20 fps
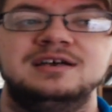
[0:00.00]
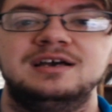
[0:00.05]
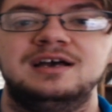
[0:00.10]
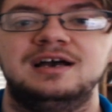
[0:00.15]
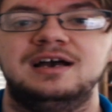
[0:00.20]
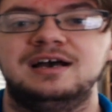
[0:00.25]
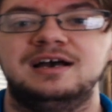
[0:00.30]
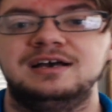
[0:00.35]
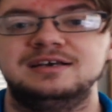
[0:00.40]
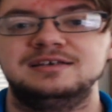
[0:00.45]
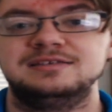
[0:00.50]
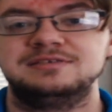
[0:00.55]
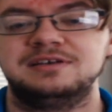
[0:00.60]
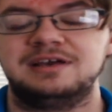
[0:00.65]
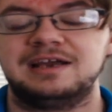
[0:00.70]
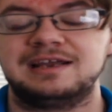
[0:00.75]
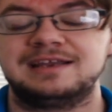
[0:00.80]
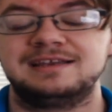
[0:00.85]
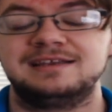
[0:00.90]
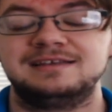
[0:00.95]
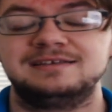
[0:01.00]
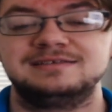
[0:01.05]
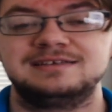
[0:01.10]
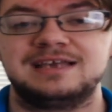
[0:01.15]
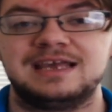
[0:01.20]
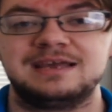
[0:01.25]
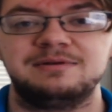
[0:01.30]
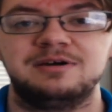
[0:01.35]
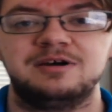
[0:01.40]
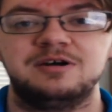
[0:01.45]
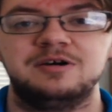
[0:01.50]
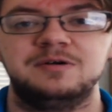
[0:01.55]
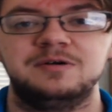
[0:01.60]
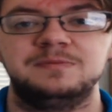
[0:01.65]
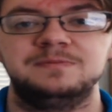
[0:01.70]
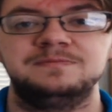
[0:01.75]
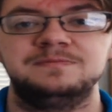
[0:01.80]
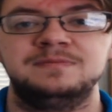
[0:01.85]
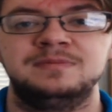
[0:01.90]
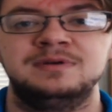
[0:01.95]
Uh, so I came
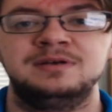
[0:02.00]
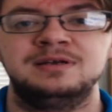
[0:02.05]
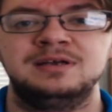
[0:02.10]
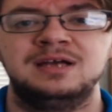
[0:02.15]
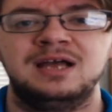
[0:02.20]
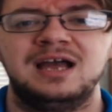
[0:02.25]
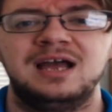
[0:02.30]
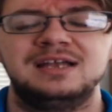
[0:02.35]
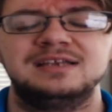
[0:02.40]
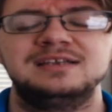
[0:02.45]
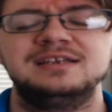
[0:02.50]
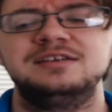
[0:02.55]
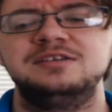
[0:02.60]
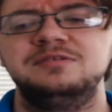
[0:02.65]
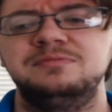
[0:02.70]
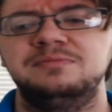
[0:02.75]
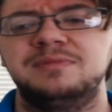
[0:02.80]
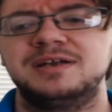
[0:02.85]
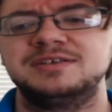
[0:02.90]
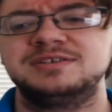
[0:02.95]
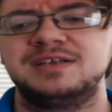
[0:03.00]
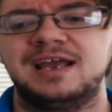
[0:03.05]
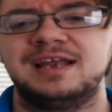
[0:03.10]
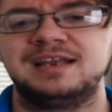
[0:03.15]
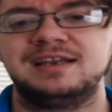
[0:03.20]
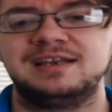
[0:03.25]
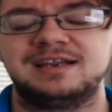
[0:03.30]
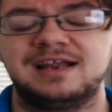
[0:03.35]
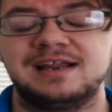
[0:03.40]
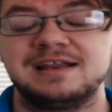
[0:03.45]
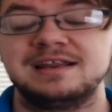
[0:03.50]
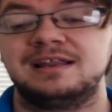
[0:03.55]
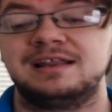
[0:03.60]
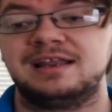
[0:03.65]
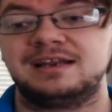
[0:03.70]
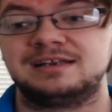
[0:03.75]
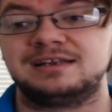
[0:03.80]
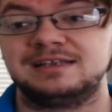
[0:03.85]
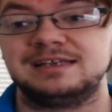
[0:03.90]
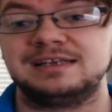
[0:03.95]
home didn't do much editing. I did a
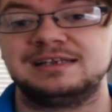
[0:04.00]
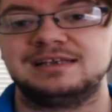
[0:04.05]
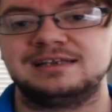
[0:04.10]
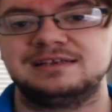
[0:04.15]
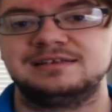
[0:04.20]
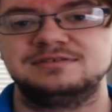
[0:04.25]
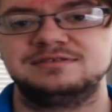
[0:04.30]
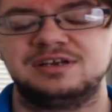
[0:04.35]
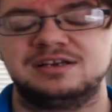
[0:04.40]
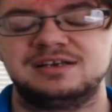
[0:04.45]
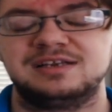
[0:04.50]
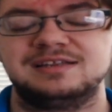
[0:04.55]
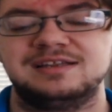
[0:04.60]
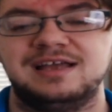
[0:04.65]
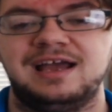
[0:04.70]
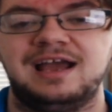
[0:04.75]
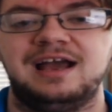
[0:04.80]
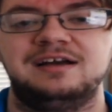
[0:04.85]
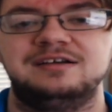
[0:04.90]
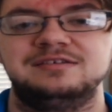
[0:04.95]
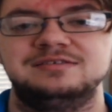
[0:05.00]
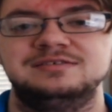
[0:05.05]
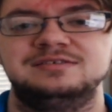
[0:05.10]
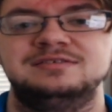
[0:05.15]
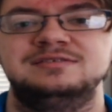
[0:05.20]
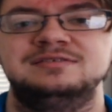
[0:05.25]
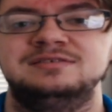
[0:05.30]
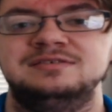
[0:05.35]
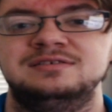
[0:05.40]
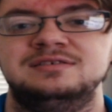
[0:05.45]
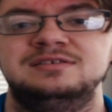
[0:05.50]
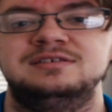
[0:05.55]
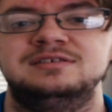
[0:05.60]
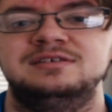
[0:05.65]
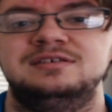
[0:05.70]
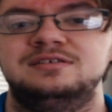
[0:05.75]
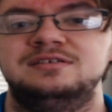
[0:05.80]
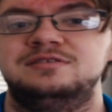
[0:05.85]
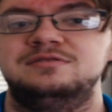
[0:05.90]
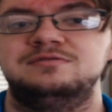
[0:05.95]
lot of cleaning, trying to get the house
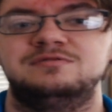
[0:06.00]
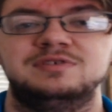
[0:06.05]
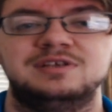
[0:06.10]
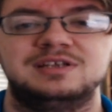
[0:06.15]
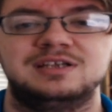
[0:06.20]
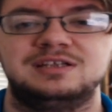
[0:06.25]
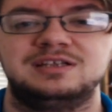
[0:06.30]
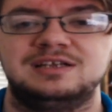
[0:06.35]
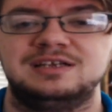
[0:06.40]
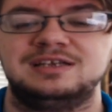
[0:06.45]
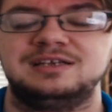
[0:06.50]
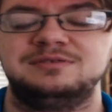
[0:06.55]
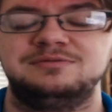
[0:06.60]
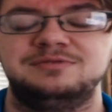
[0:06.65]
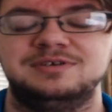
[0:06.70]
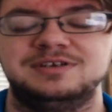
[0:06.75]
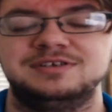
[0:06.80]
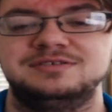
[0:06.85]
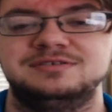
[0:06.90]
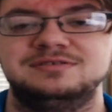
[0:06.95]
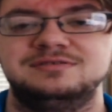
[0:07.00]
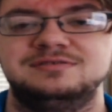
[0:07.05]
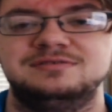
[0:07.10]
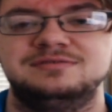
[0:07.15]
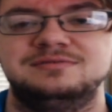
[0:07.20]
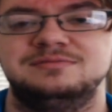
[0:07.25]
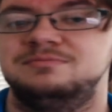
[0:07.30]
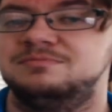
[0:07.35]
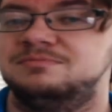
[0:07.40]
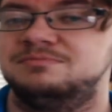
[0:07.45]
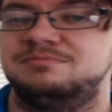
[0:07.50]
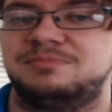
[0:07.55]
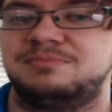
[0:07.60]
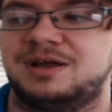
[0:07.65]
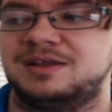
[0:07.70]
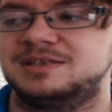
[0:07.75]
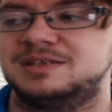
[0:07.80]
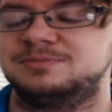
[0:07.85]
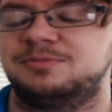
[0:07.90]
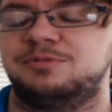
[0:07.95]
really clean, which
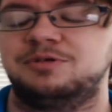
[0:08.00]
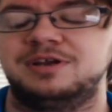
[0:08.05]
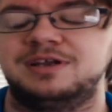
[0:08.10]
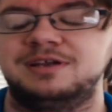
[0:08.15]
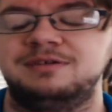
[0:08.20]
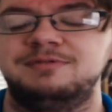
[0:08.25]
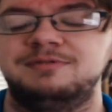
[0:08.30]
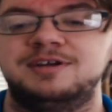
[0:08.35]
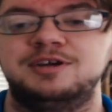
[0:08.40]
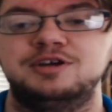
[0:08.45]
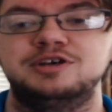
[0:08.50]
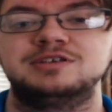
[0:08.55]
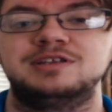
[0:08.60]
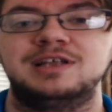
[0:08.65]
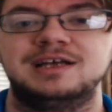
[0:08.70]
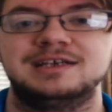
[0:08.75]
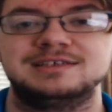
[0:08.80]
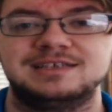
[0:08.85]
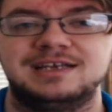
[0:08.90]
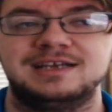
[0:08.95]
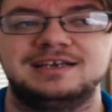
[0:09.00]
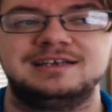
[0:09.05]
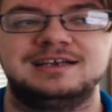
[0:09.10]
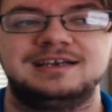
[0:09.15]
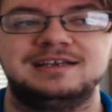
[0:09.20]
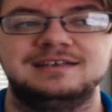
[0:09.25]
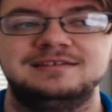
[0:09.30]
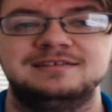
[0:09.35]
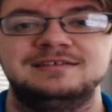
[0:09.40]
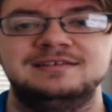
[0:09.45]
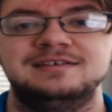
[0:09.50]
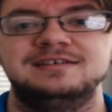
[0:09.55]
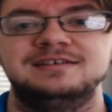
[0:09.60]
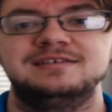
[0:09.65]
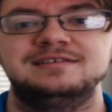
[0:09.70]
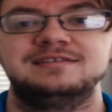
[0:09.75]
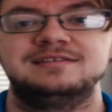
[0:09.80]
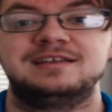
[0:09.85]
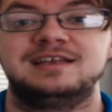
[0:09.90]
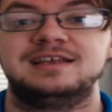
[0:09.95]
by this morning we cooked last night and
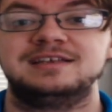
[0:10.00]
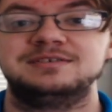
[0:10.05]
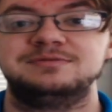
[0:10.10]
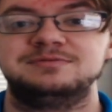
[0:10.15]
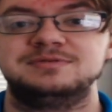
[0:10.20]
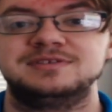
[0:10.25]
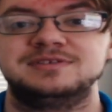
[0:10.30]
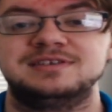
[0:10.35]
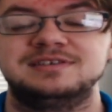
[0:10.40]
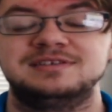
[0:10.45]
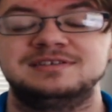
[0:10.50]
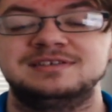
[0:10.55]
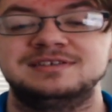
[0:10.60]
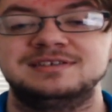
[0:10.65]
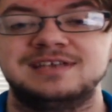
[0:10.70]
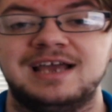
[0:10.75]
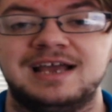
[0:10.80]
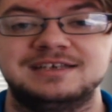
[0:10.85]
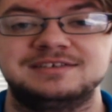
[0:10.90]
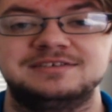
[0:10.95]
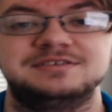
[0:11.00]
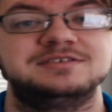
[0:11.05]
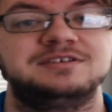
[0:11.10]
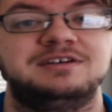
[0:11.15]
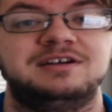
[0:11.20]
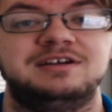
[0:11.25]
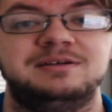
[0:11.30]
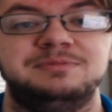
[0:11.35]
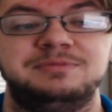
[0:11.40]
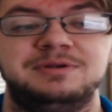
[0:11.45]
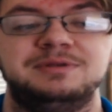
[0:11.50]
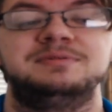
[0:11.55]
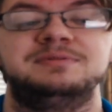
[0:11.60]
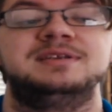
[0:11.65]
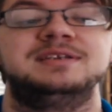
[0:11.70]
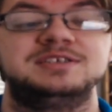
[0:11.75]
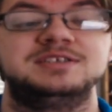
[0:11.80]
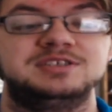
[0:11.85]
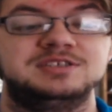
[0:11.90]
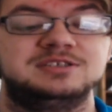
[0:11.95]
the kitchen was a disaster, so I already put up the
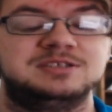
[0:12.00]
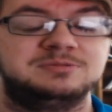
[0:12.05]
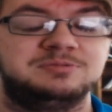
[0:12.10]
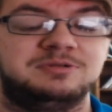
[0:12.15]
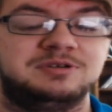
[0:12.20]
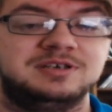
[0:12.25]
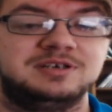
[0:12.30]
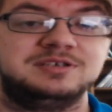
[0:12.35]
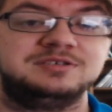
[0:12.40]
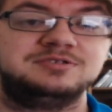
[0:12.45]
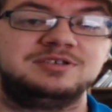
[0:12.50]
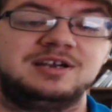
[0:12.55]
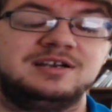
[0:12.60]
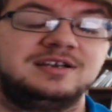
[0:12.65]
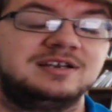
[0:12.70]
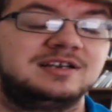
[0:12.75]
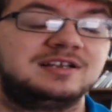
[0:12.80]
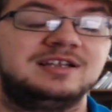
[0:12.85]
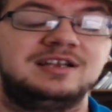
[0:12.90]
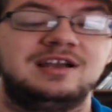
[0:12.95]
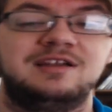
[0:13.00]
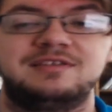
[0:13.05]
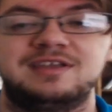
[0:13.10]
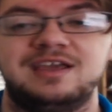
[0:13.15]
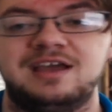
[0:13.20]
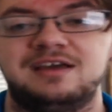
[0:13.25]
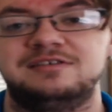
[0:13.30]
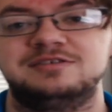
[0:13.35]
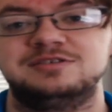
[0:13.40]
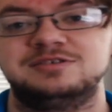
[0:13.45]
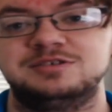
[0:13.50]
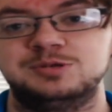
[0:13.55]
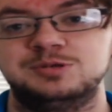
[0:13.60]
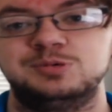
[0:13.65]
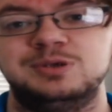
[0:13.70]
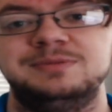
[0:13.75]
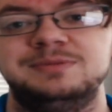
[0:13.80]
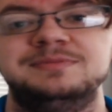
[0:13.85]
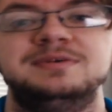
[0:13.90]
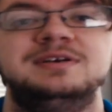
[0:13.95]
dishes this morning and tried to clean off the counters and
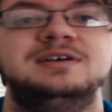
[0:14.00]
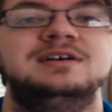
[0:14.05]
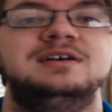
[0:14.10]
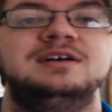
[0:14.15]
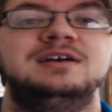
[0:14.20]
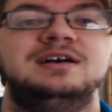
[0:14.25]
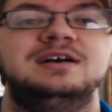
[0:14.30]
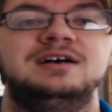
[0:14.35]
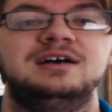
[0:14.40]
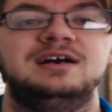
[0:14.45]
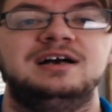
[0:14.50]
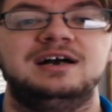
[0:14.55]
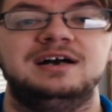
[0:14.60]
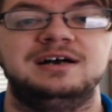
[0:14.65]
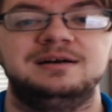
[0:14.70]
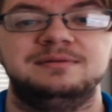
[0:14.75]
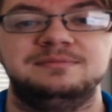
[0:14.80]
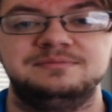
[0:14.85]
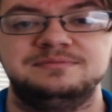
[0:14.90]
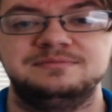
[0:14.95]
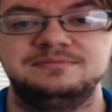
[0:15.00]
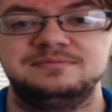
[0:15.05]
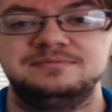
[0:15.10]
sweep. Um,